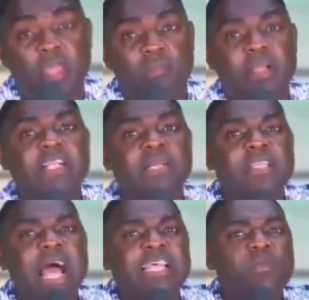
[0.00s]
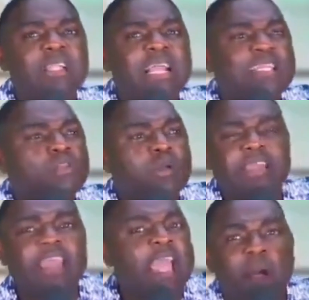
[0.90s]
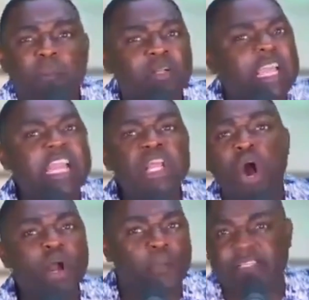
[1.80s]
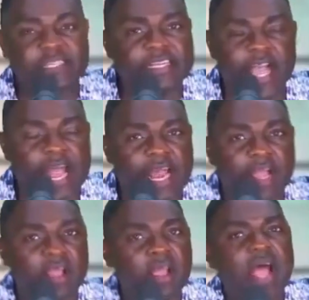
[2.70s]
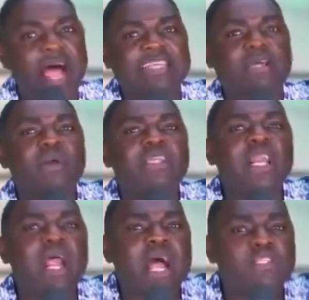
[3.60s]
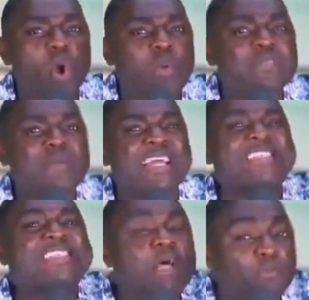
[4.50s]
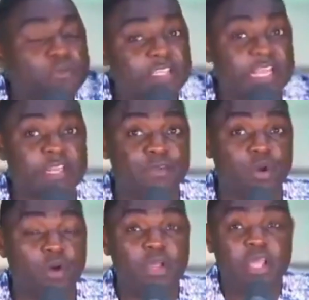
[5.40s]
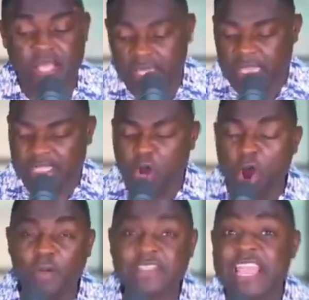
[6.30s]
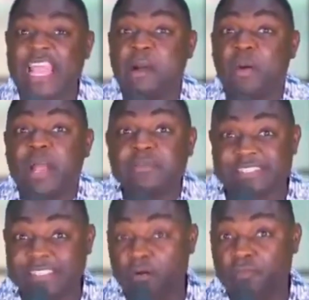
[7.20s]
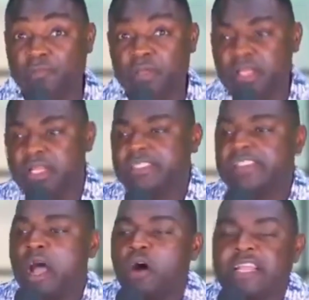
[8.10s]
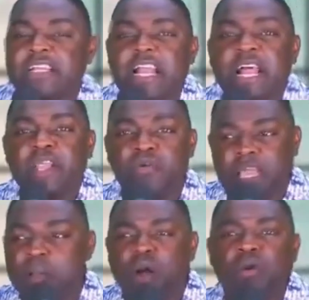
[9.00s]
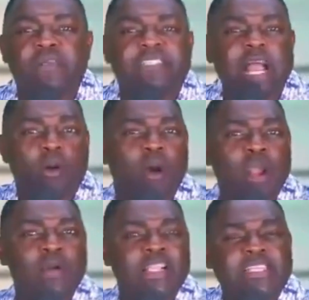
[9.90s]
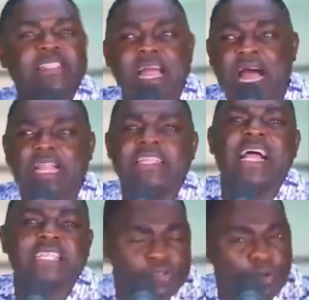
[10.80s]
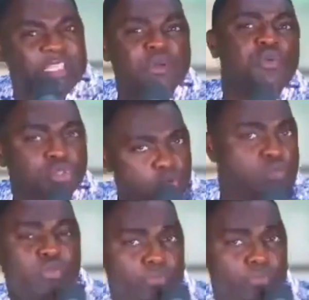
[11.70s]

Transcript: Mekachem said, Asamoah does not care about any young person in Ghana. Asamoah has always been a selfish individual. He has always cared about himself. So, or the Ghana youth, that is what he would do.